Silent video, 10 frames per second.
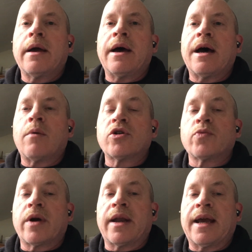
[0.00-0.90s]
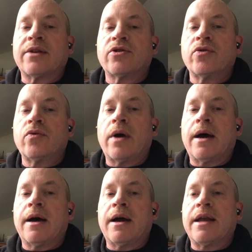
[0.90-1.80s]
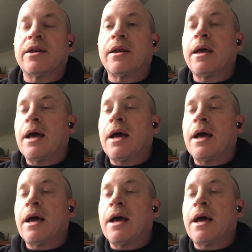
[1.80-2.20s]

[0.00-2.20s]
uh, which we're going to get to uh, in